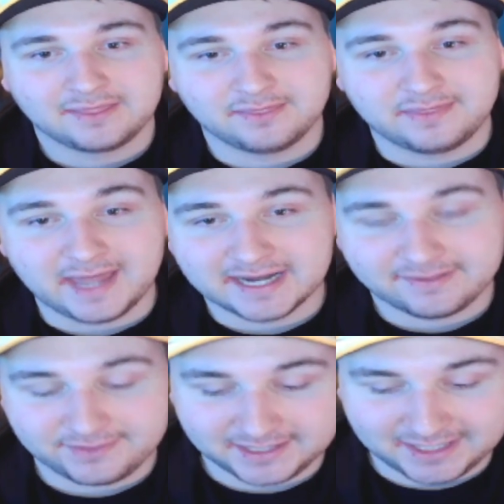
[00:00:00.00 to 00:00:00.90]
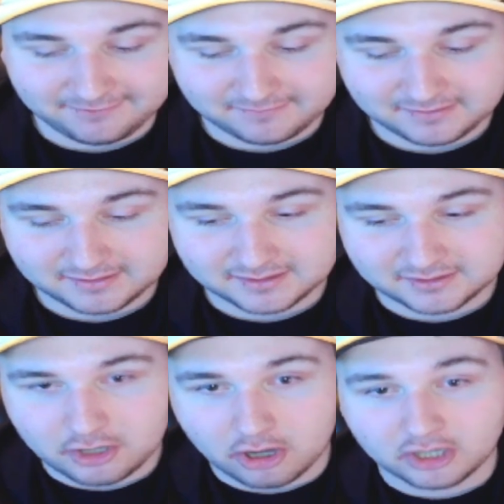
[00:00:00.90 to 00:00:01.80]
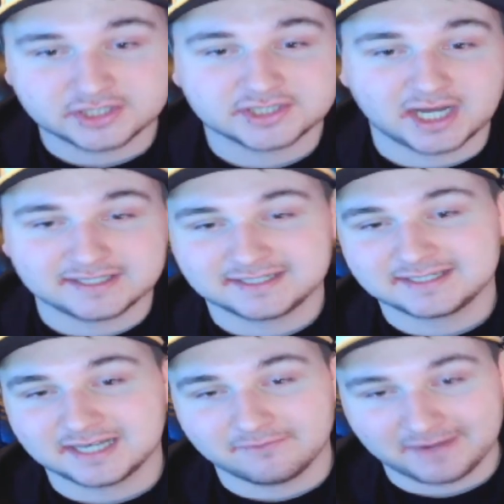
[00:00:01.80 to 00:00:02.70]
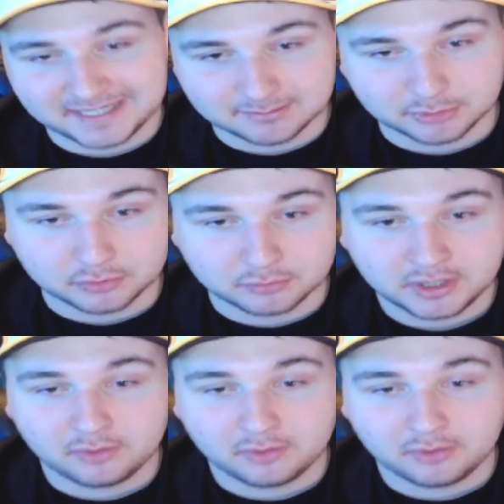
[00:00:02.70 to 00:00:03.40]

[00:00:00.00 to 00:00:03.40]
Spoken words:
Then I think if Carlos Sainz is still available,